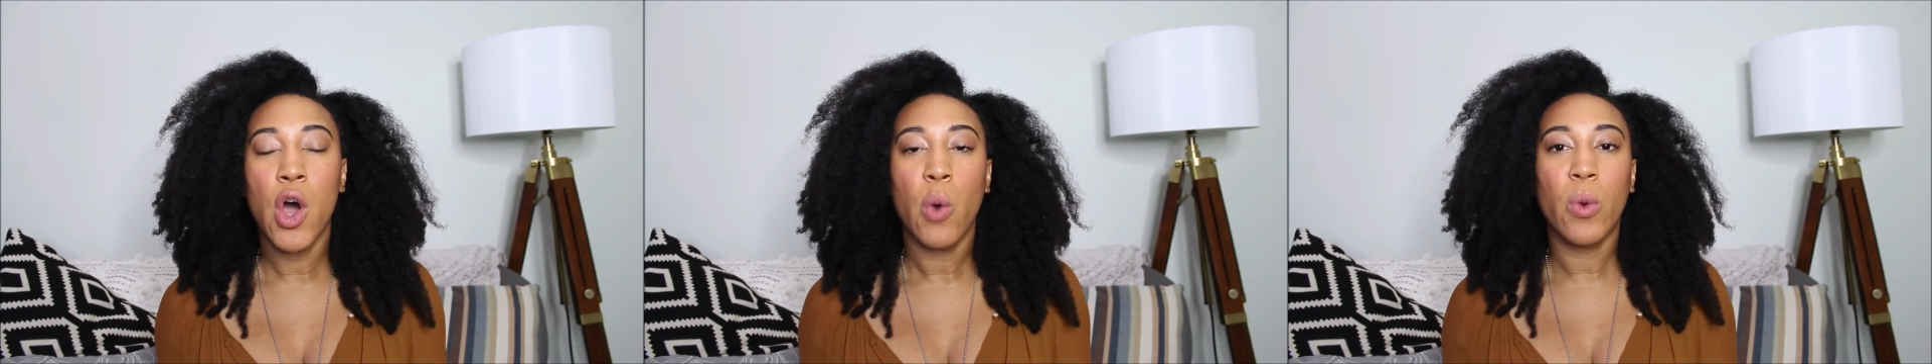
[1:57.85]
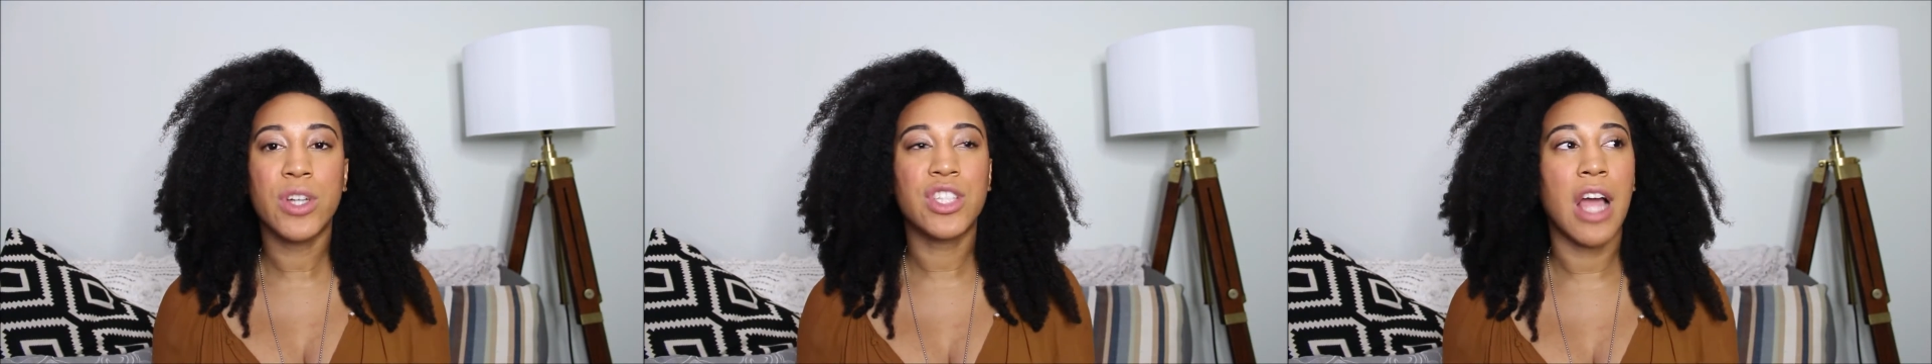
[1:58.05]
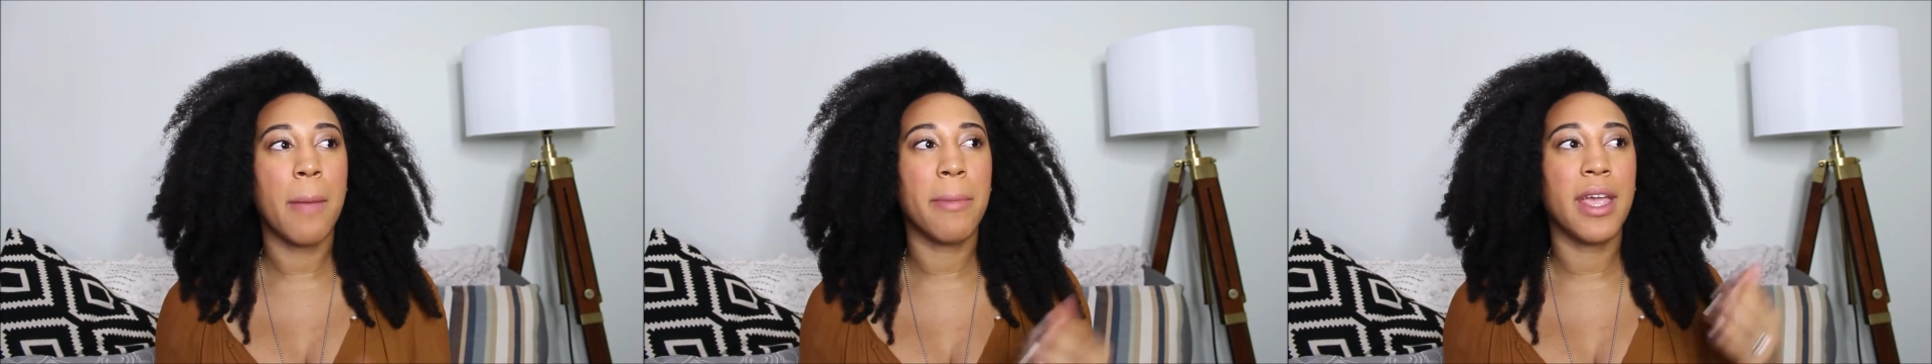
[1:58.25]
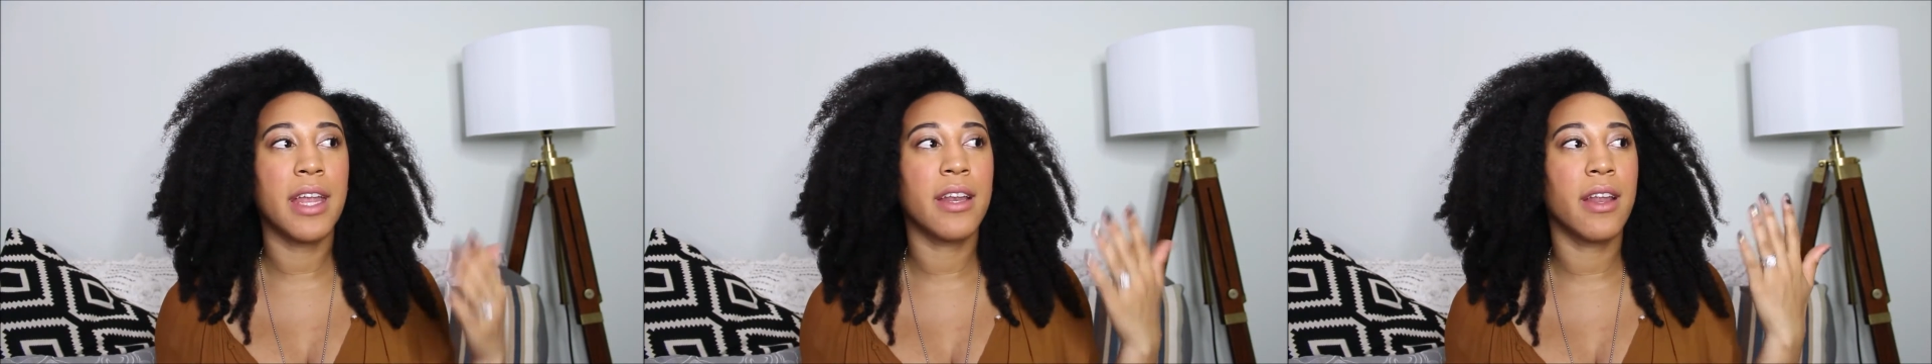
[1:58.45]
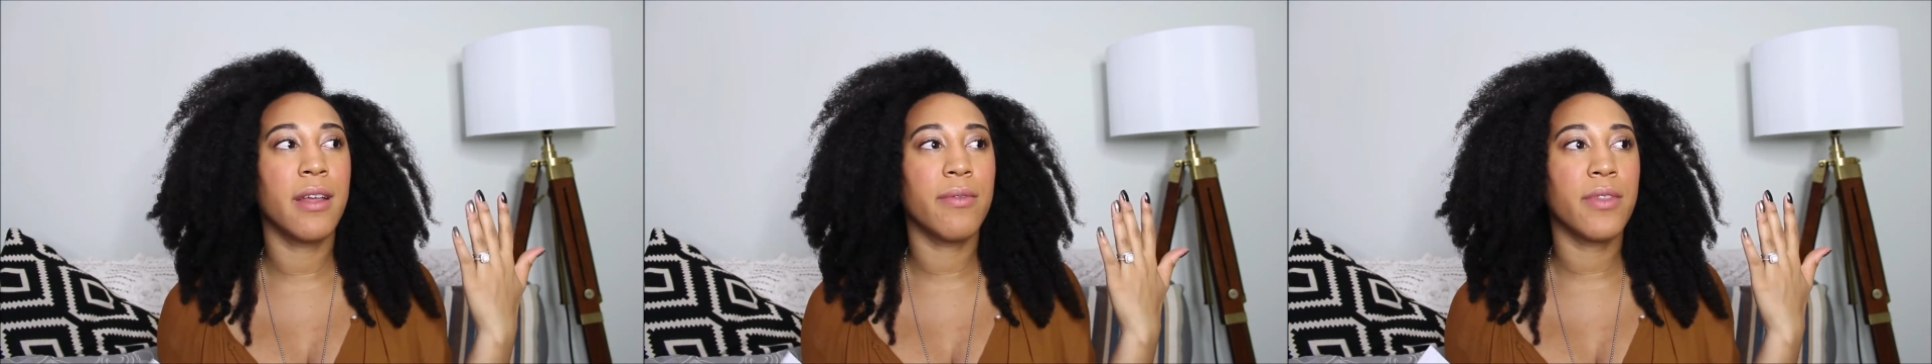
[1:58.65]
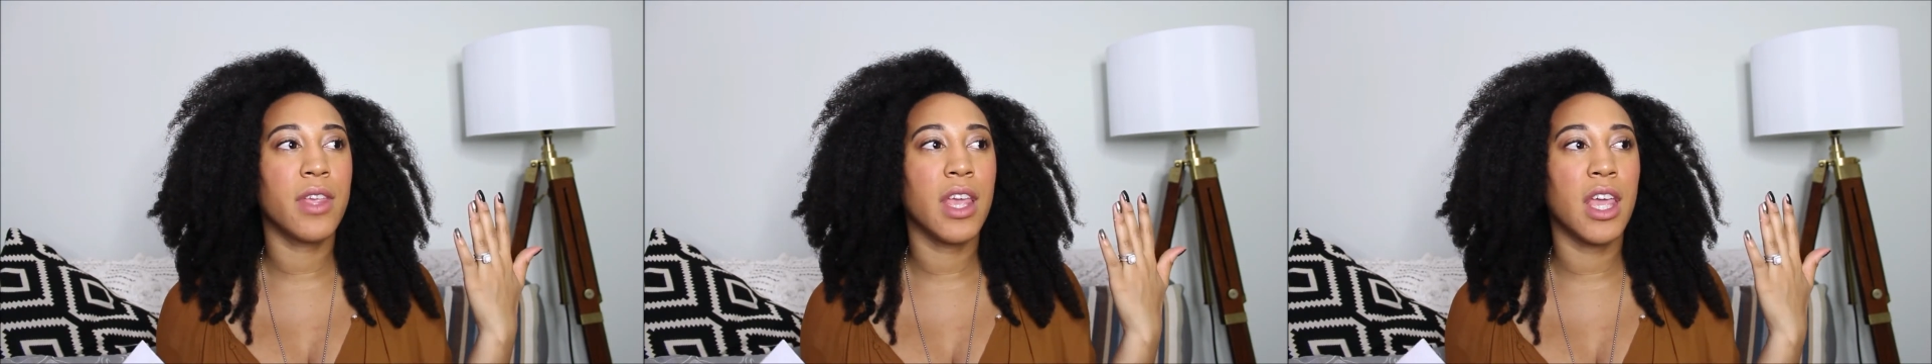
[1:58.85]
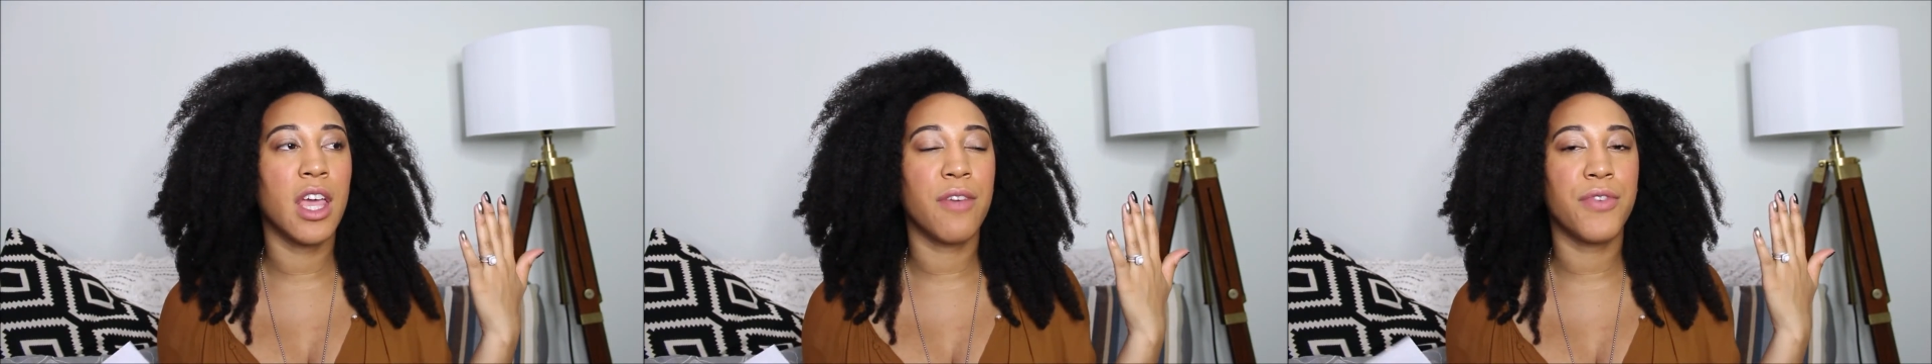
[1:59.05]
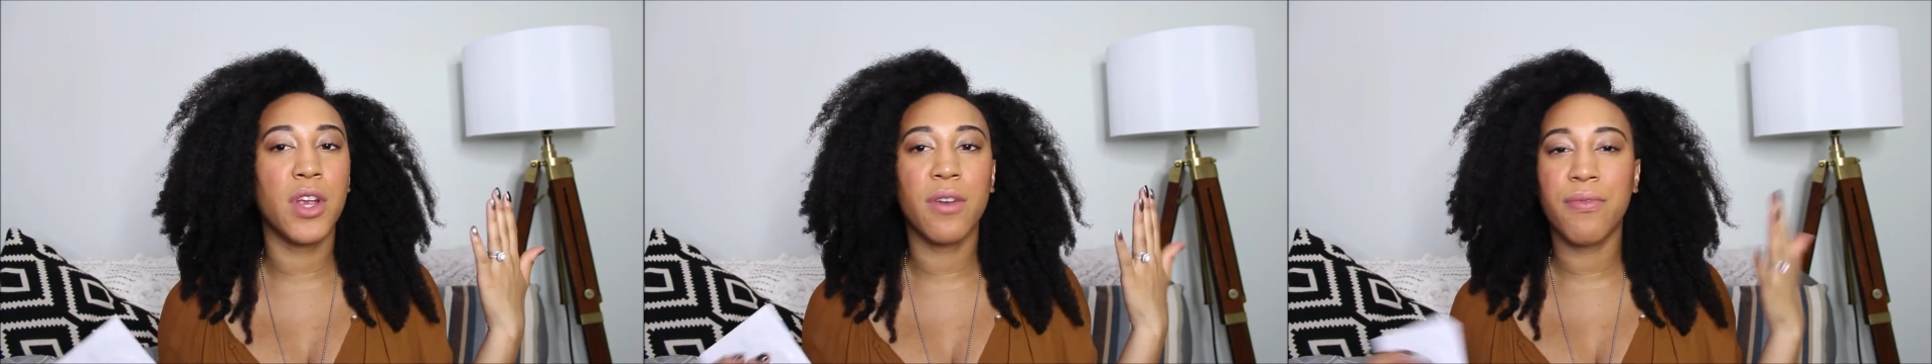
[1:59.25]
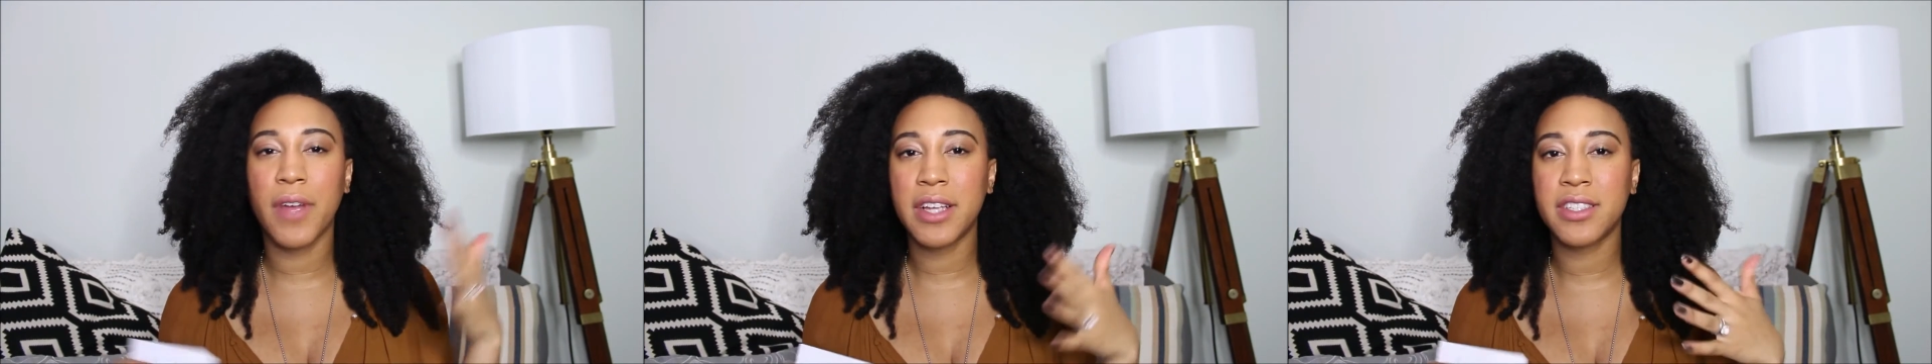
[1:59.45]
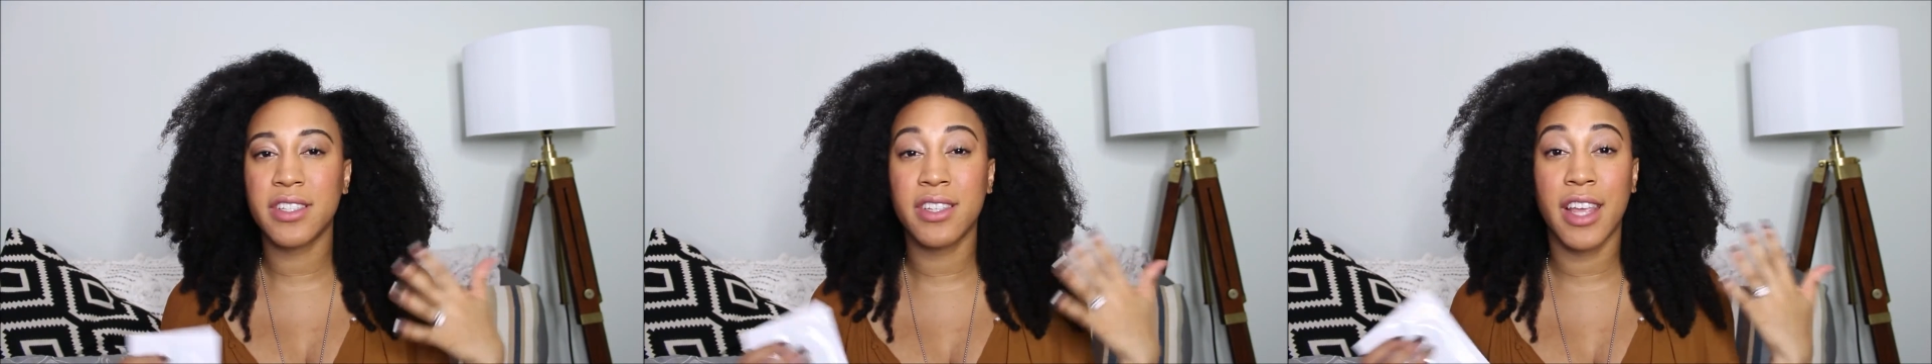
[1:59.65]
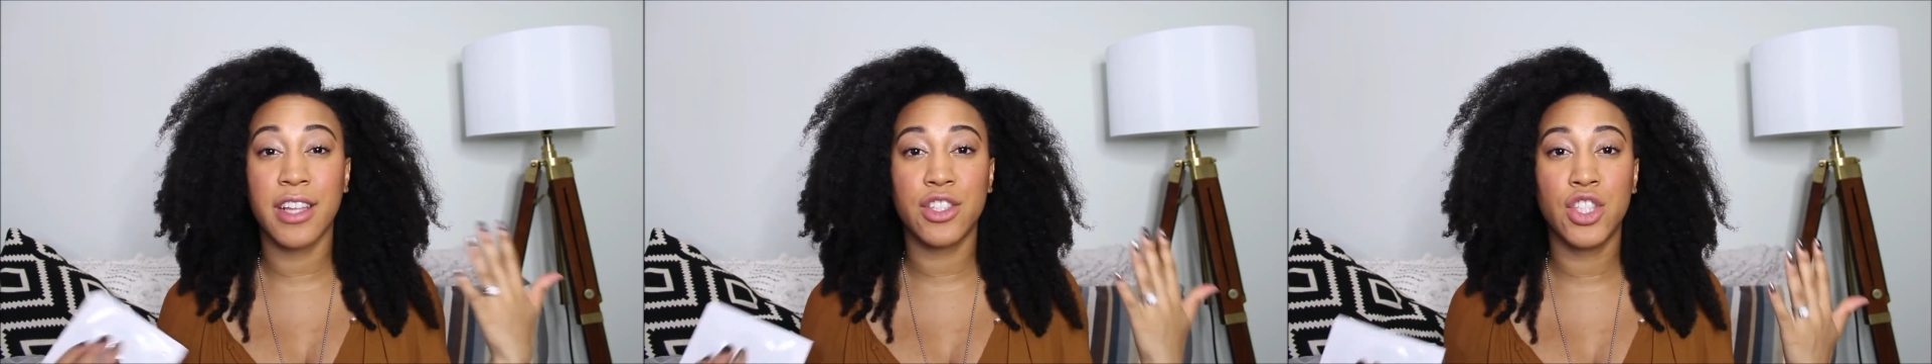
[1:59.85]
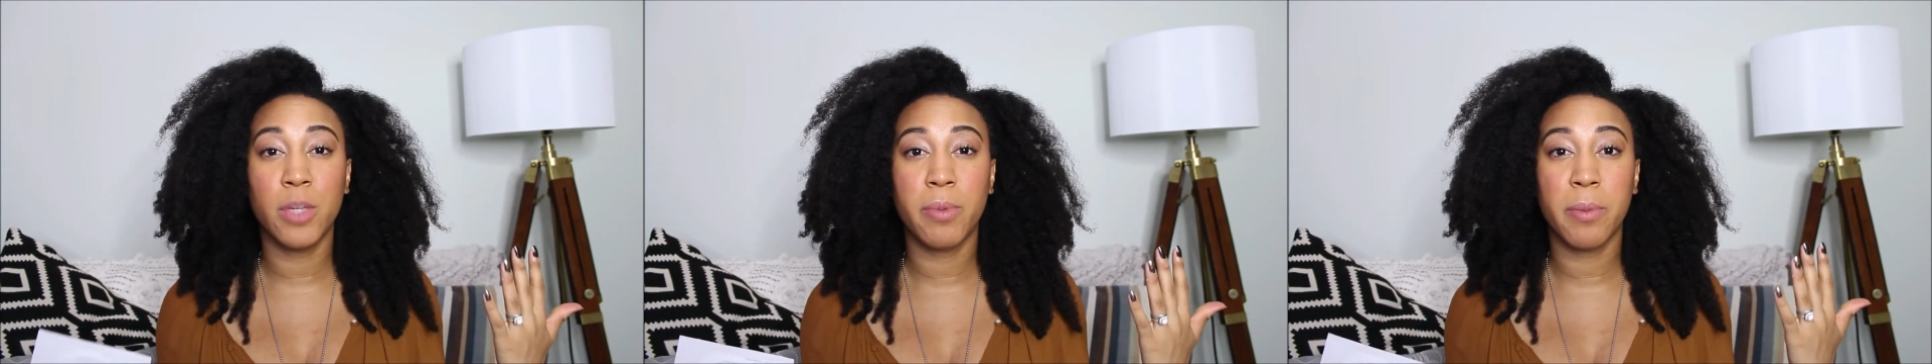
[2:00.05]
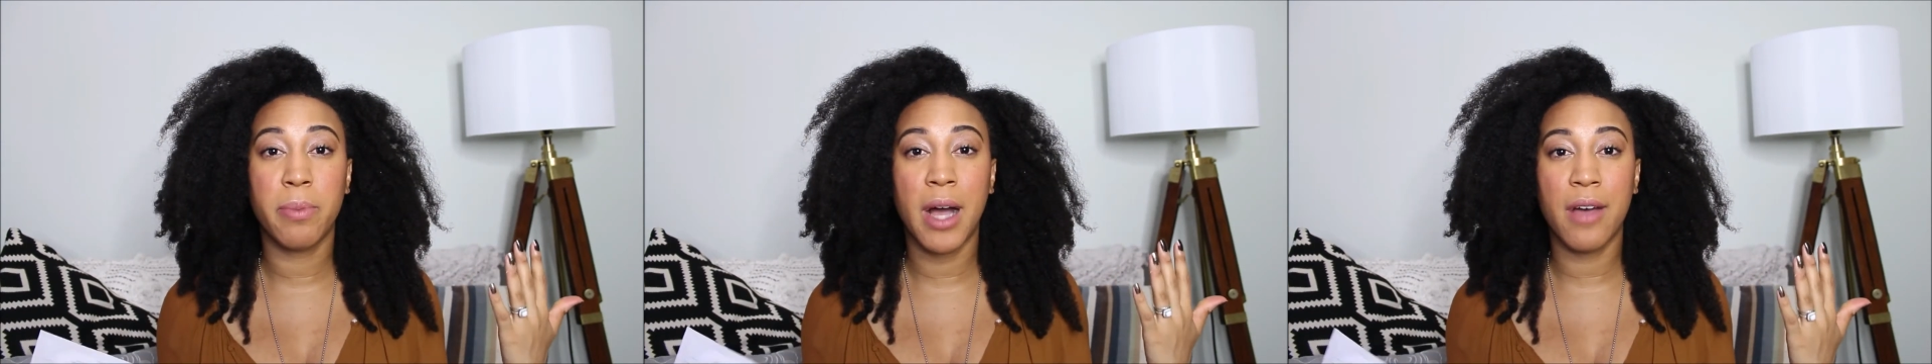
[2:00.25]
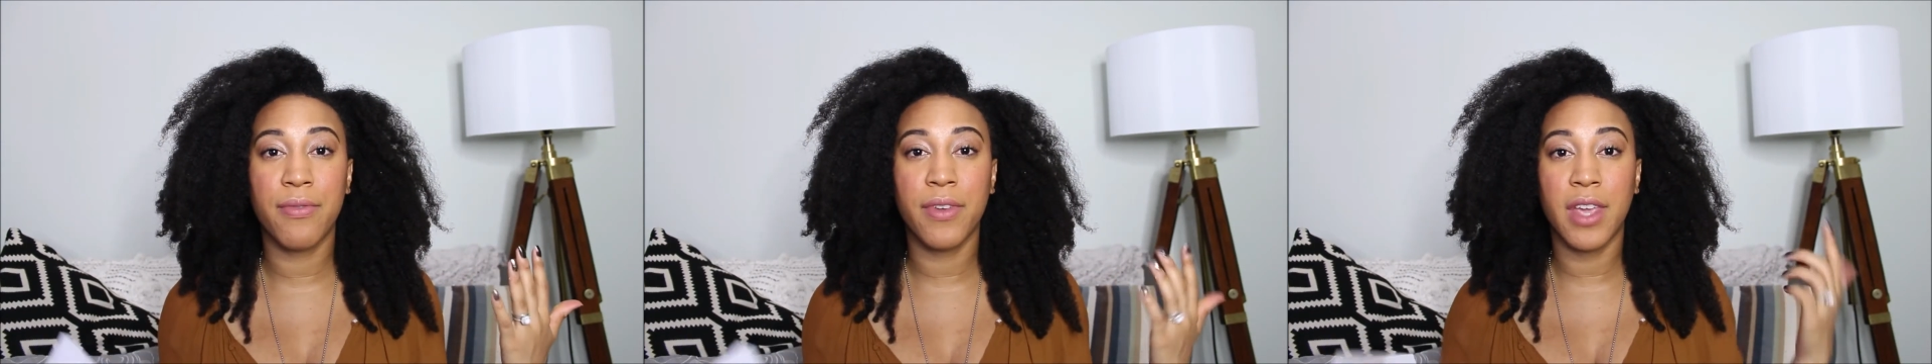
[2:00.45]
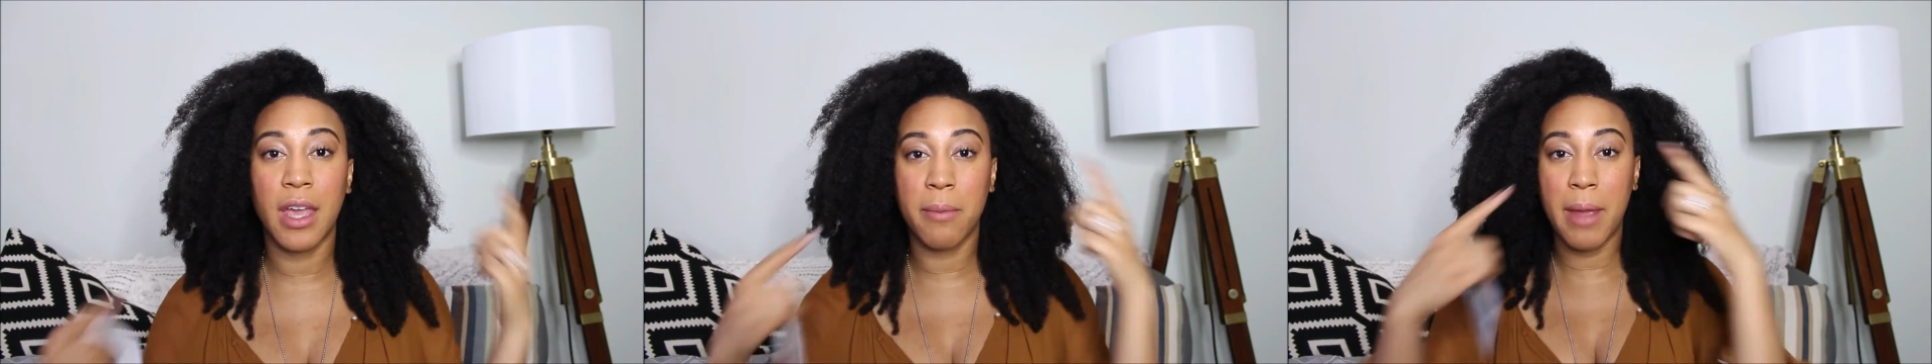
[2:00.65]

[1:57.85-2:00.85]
which, I mean, if your face doesn't get super puffy and